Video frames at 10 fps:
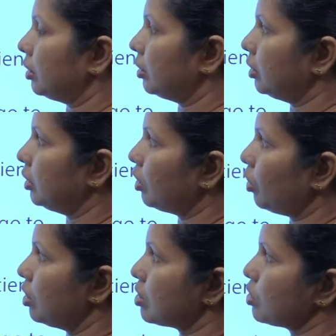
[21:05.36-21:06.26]
Here
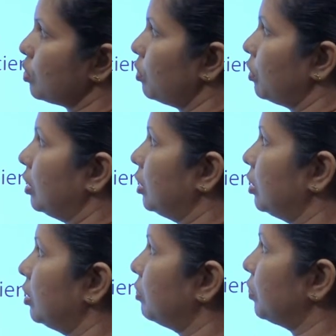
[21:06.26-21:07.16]

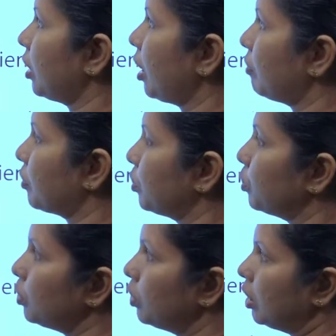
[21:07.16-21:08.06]
also we have
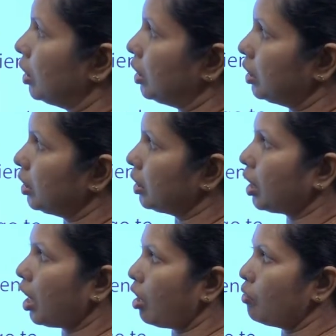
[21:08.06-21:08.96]
to learn
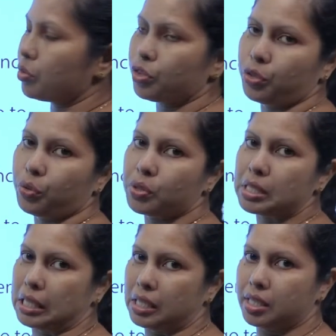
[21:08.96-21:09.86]
how to use
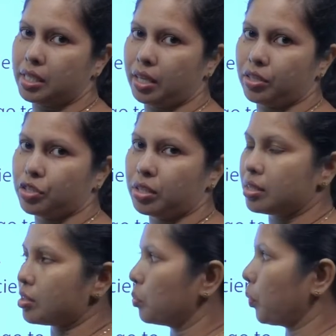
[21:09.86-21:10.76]
the
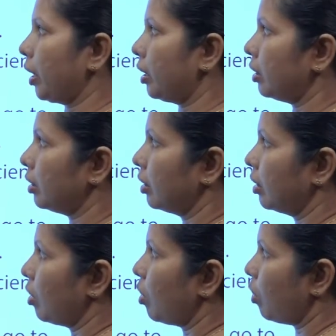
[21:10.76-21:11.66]
conjunctions when
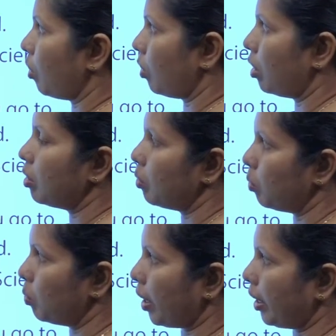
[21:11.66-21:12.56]
or
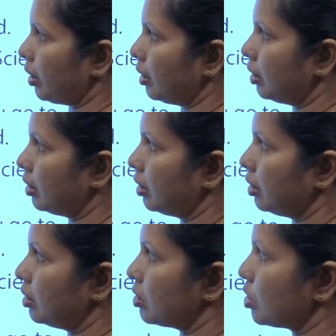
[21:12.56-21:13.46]
while.
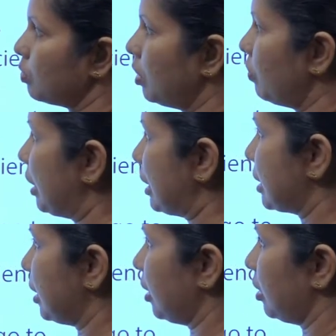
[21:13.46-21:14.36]
So we will
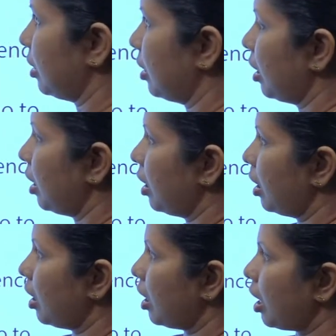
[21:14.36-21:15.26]
see.
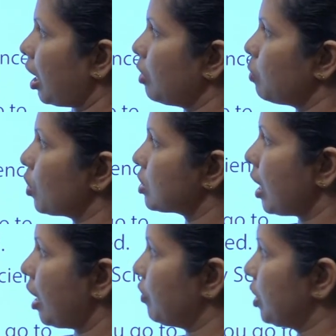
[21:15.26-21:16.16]
I was
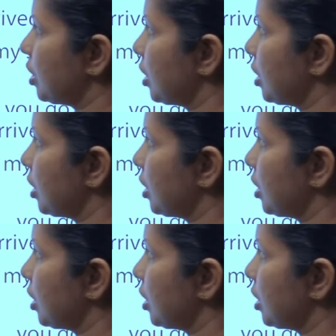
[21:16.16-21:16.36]
having